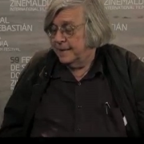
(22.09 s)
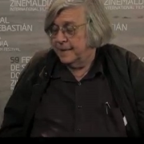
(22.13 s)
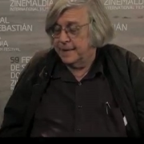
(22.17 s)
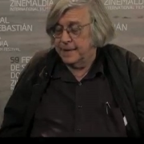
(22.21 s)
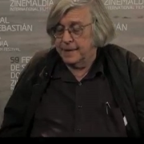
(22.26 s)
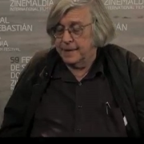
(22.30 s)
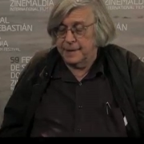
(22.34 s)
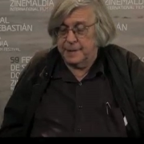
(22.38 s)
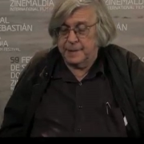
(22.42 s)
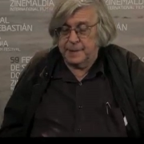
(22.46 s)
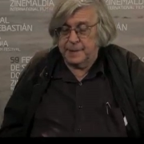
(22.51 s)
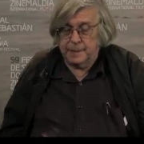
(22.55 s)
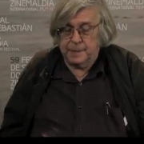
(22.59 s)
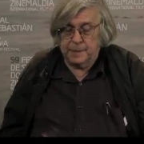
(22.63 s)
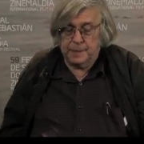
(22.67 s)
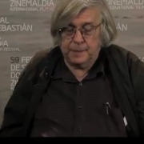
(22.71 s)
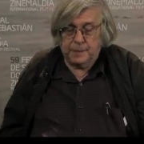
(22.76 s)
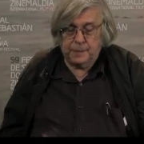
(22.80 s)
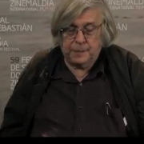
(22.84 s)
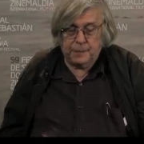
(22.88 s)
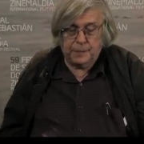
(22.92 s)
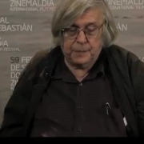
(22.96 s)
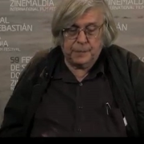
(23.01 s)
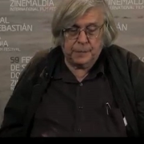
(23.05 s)
Um,
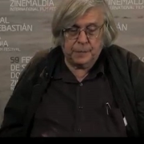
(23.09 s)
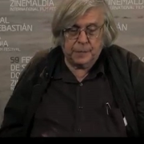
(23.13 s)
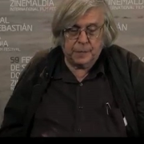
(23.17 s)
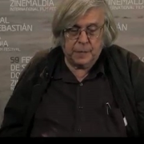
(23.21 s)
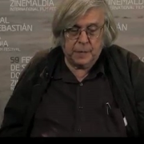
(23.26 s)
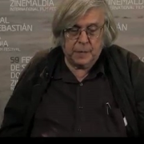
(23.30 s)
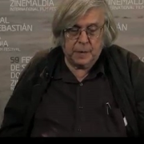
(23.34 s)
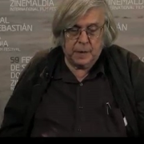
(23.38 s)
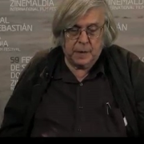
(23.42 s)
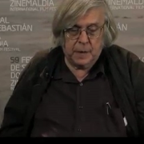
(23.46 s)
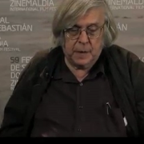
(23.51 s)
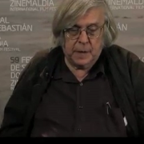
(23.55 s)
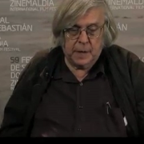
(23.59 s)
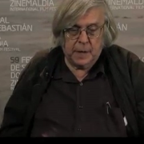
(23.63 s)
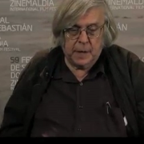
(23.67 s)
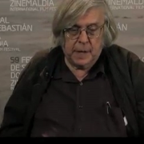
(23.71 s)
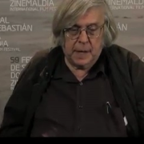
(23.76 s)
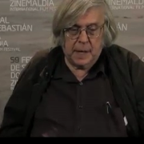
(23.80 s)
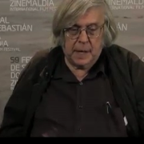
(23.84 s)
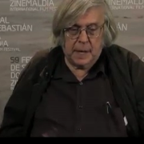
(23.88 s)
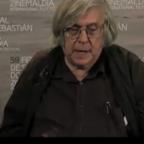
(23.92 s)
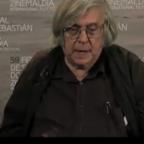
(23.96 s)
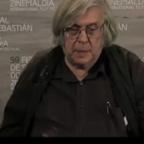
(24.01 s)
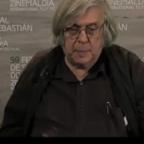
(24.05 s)

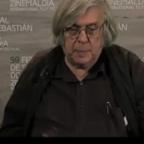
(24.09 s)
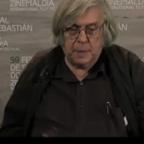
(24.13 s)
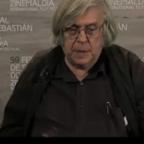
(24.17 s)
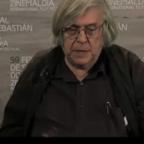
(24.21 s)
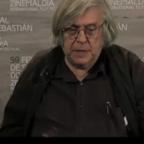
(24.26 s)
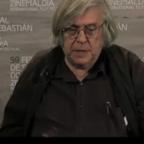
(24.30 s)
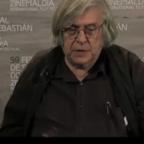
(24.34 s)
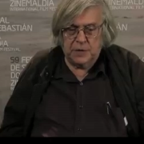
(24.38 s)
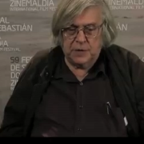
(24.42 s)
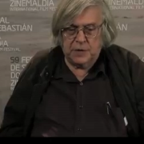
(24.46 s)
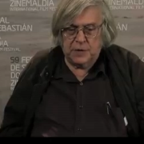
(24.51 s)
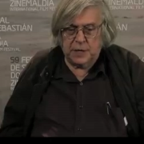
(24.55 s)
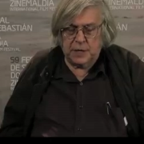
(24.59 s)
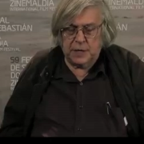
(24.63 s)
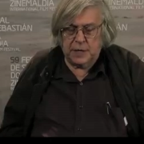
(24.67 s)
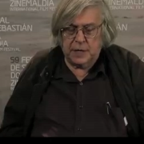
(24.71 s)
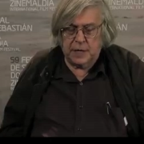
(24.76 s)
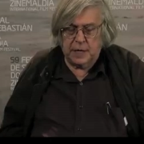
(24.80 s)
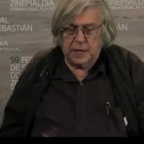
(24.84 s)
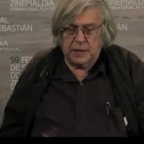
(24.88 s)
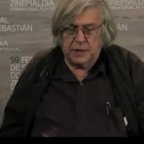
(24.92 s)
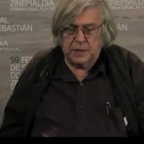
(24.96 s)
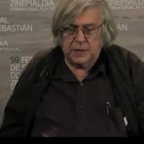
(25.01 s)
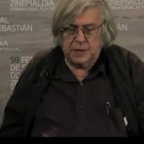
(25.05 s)
it means that
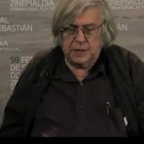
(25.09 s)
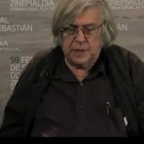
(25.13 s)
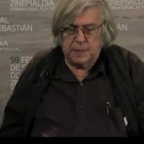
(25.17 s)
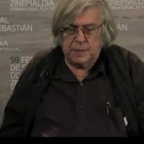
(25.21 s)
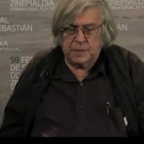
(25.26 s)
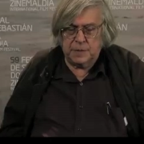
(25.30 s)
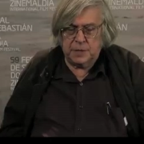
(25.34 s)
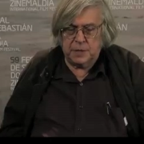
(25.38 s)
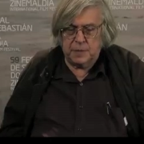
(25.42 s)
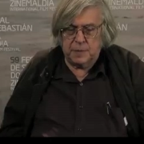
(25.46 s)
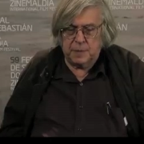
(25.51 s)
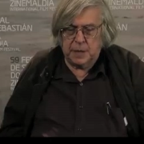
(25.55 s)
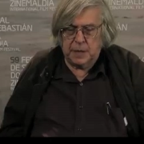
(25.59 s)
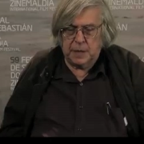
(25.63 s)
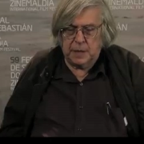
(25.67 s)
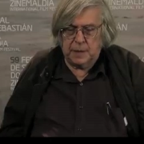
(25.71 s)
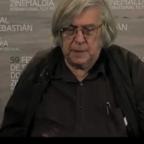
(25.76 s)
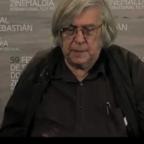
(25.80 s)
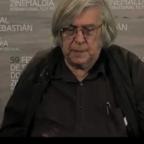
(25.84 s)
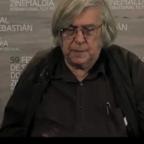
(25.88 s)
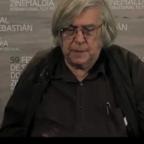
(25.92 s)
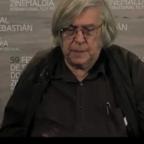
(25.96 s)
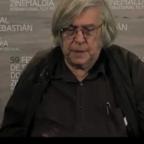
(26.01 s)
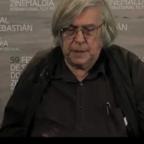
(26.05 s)
it seems to
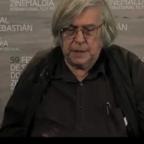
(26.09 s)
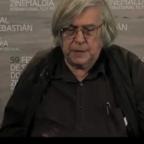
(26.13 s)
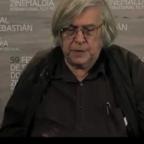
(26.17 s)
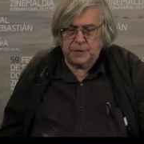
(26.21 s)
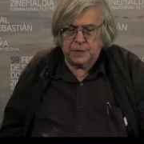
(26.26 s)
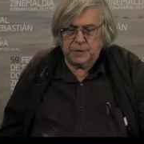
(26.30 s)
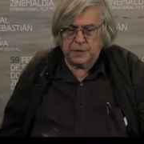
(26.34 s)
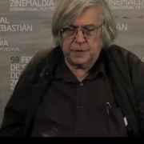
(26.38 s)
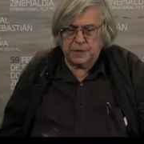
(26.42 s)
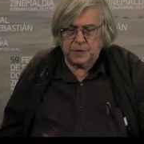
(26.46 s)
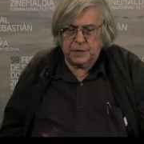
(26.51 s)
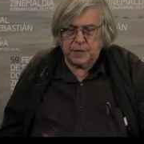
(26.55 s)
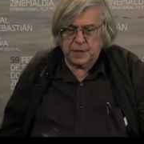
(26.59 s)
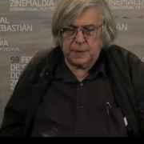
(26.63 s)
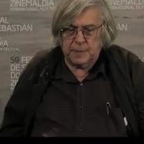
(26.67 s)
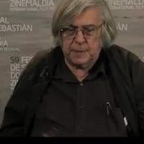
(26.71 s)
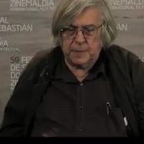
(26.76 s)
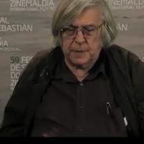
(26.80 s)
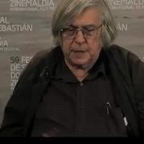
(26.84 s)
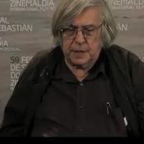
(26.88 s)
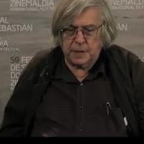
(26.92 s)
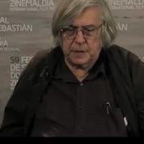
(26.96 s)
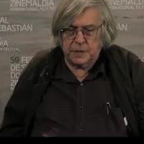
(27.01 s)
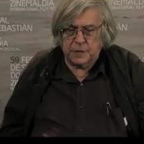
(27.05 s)
me it's the
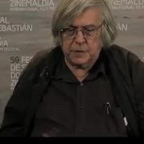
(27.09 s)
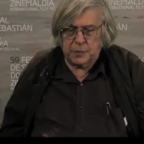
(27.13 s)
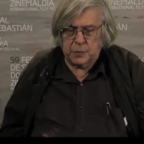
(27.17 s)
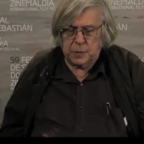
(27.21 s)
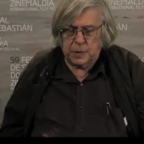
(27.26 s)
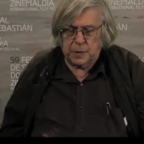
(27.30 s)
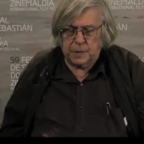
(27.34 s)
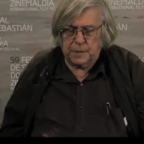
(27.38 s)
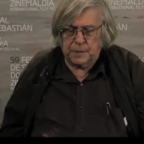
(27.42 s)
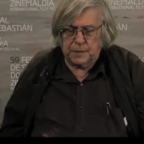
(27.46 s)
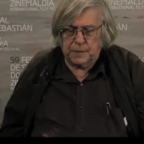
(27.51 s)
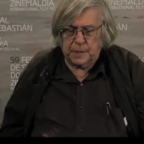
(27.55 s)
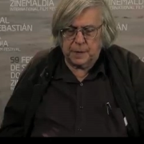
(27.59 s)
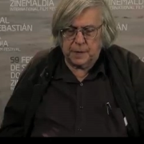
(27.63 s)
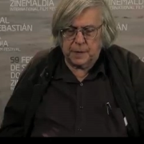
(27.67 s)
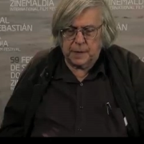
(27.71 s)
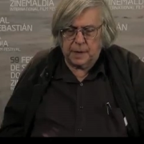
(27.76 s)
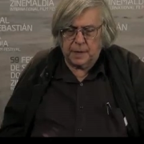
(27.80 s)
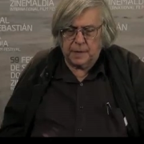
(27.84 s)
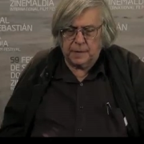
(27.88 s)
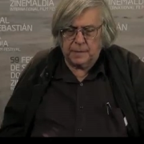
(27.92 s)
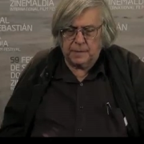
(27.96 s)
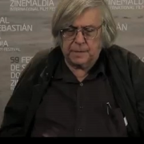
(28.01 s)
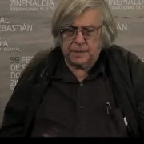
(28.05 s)
same thing as what
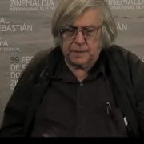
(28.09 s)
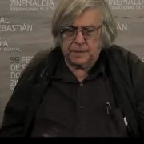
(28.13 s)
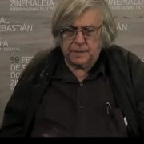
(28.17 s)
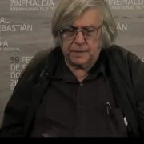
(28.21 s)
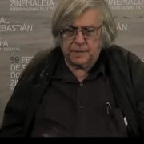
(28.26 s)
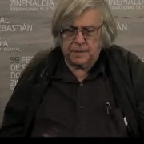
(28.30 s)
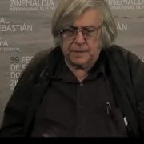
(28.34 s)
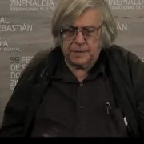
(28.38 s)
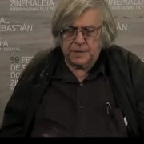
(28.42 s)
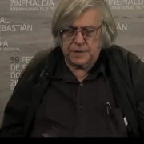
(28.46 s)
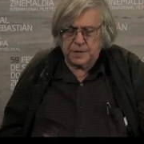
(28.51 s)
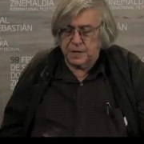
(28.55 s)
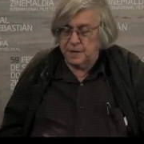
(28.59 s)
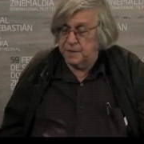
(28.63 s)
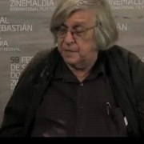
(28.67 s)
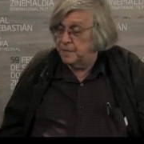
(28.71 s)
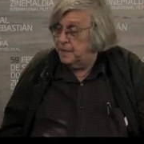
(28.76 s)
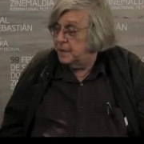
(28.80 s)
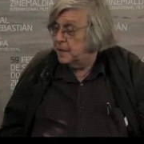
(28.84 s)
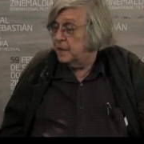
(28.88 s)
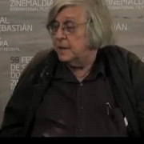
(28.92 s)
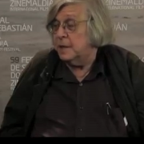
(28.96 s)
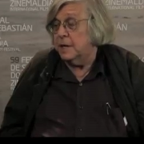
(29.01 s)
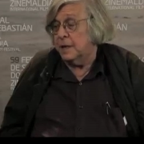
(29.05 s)
for
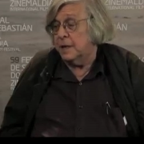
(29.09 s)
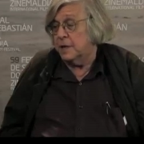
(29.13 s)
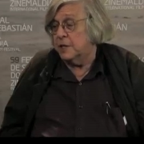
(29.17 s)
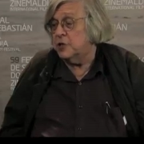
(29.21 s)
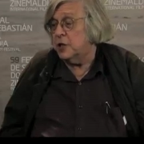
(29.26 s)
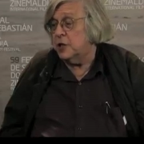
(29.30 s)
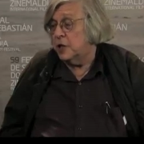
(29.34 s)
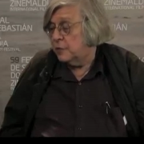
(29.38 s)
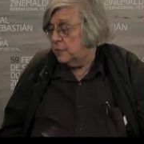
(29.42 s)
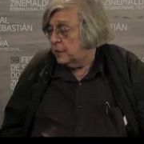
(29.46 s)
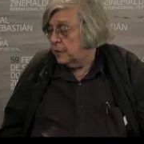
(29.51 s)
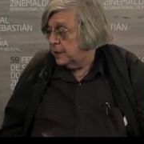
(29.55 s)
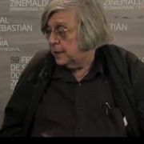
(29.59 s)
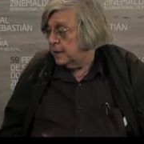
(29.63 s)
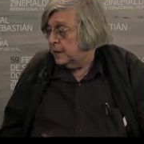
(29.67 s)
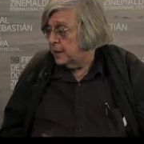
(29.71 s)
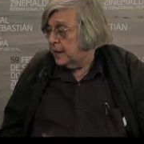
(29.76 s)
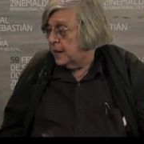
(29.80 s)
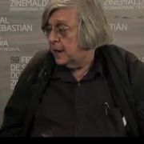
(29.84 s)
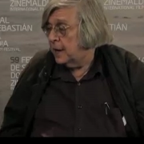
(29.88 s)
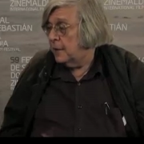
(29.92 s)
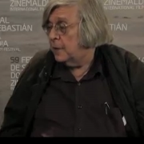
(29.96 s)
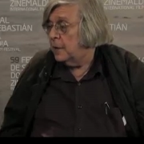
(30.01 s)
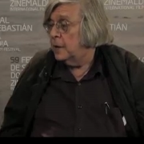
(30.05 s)
cinephilia generally
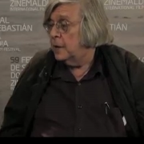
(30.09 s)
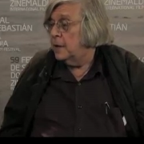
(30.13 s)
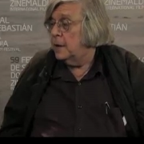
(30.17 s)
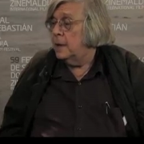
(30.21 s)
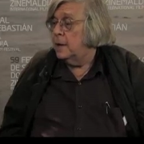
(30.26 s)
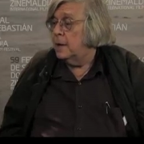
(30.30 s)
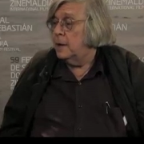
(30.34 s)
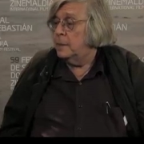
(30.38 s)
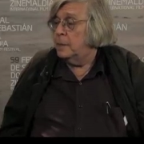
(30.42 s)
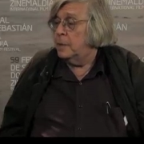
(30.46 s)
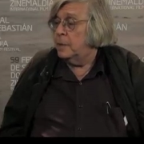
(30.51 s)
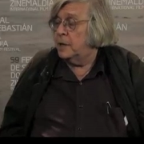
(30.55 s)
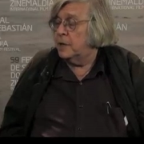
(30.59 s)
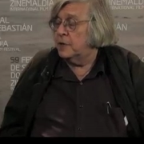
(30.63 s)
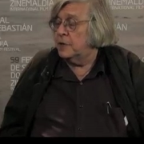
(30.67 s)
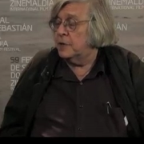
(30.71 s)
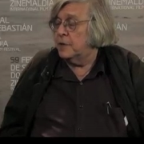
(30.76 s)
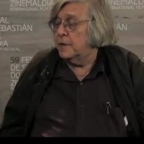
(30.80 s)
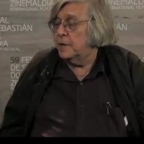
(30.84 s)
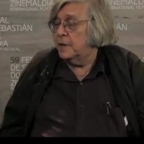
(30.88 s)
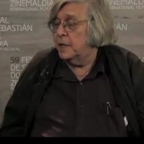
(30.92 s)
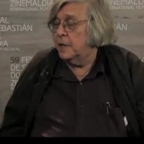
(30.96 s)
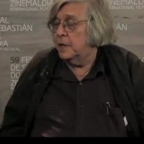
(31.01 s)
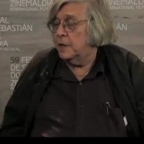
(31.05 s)
now,
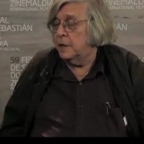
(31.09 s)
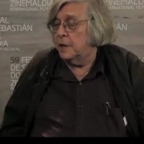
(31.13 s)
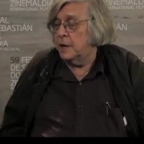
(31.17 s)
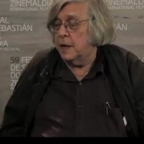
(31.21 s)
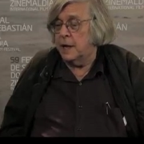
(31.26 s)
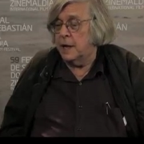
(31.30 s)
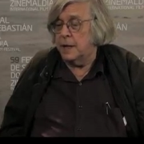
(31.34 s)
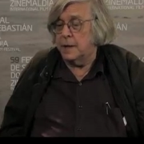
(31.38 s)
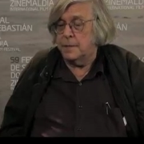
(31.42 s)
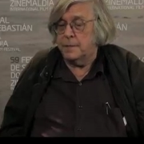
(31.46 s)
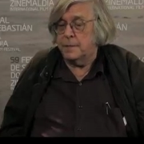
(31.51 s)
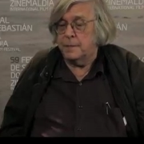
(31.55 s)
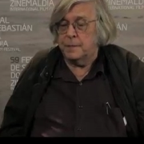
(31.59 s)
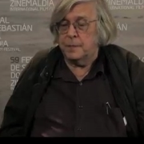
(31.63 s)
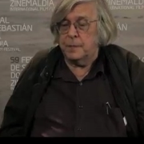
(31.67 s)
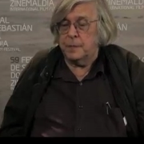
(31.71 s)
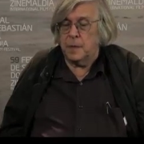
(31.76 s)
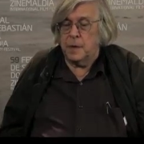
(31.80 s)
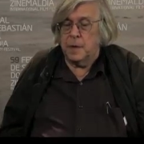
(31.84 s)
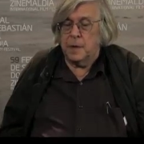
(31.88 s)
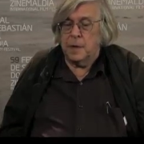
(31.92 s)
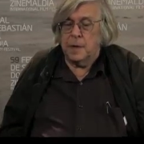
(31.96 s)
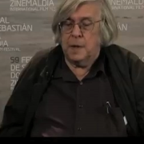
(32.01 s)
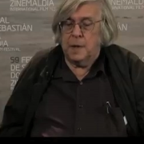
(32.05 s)
because of the internet.
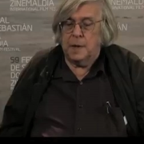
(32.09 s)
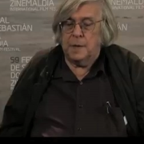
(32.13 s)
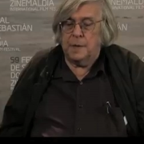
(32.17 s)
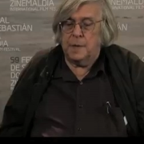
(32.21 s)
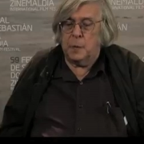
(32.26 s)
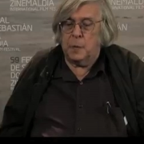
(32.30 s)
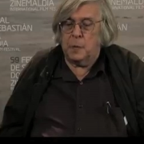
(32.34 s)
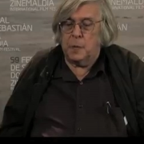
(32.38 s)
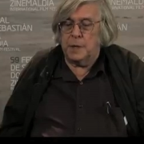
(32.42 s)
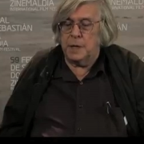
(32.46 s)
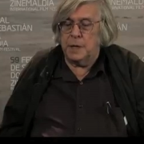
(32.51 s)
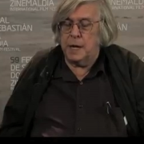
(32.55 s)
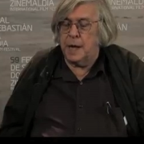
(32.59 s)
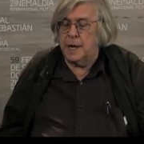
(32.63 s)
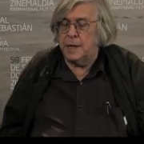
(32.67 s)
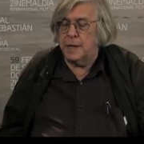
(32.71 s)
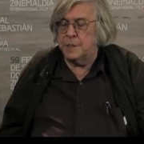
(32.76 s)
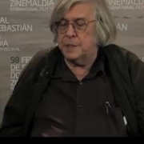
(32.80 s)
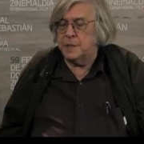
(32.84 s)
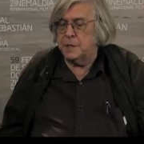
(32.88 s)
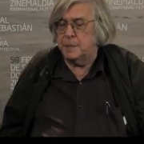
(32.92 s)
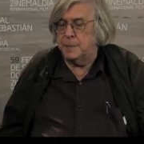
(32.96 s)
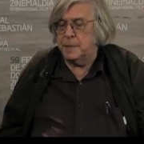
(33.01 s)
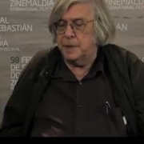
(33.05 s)
The one
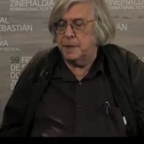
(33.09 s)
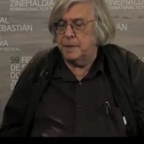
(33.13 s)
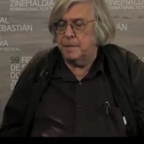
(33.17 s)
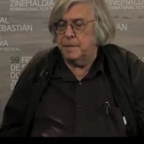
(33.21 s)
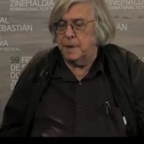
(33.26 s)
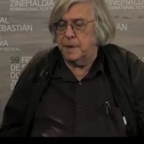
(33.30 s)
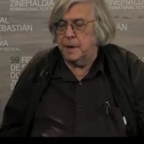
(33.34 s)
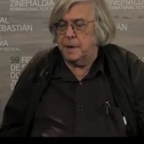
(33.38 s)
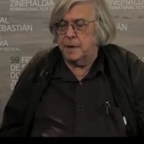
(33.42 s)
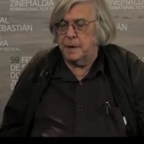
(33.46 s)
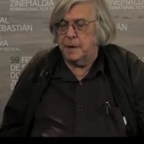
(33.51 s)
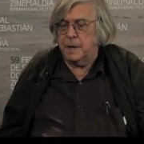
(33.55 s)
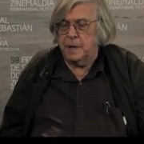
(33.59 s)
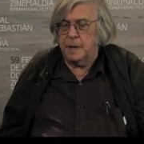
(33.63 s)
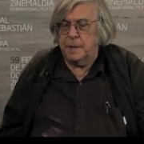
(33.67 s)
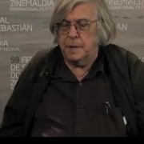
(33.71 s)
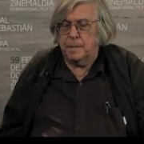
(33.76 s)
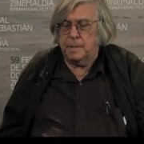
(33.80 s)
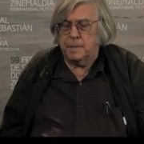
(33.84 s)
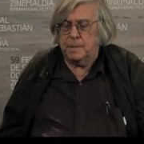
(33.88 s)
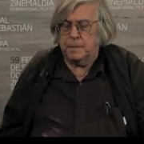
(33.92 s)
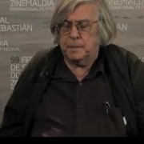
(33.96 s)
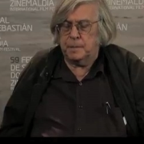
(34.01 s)
has to be very,